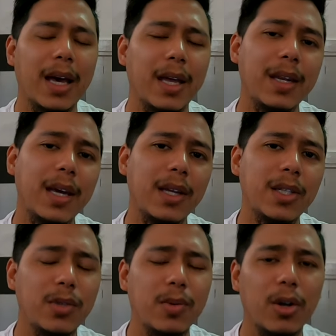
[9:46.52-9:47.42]
At
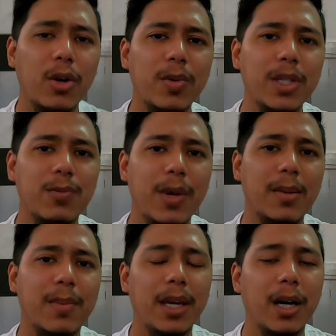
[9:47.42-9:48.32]
night, she will always
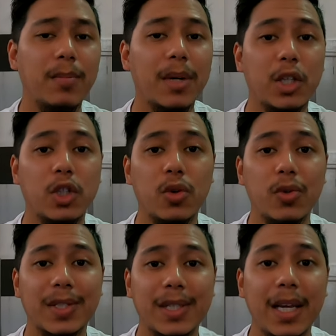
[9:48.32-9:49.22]
wake me up and
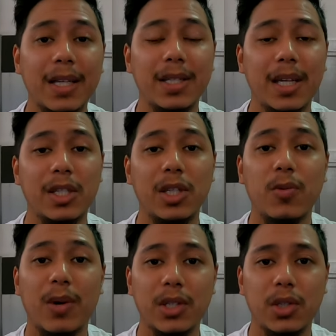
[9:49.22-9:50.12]
show signs that
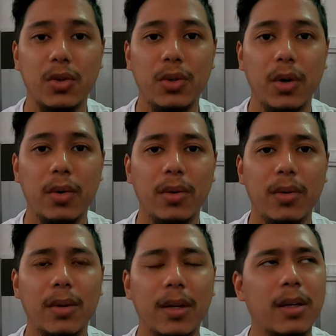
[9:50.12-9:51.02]
she wants to go.
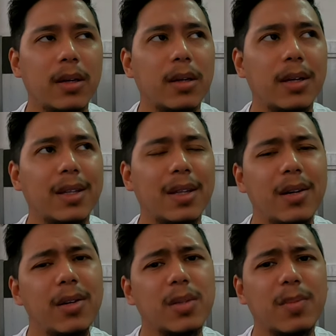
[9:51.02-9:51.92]

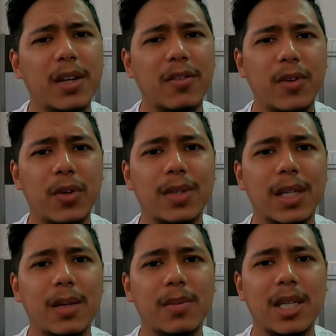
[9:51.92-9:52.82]
There has been a few
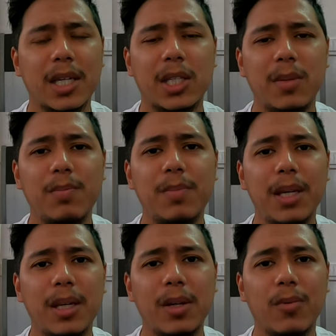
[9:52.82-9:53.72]
times that she
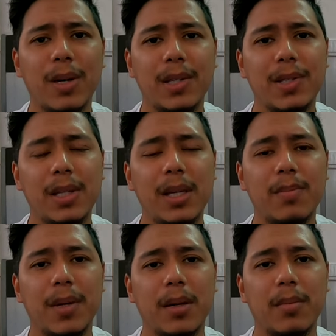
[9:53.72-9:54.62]
peed while
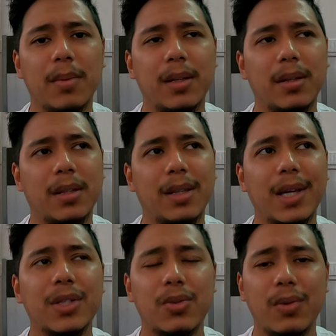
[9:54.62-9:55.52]
sleeping, but
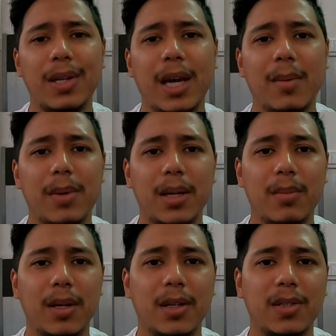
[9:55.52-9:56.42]
that's only
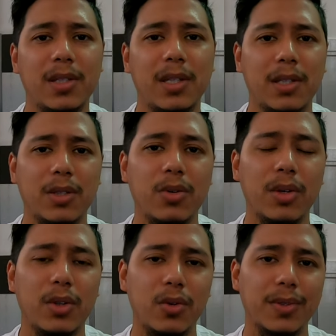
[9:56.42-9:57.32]
happening because she is
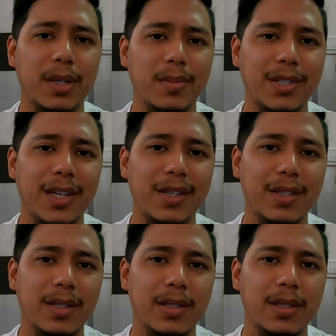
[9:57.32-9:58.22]
going through some
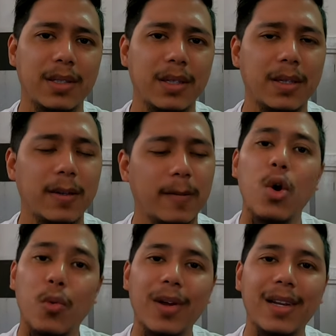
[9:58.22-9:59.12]
changes.
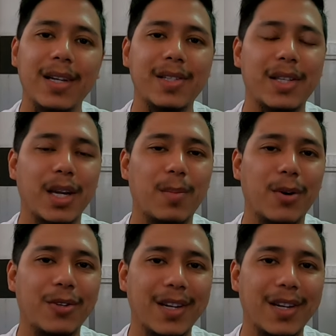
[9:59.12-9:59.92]
One last thing about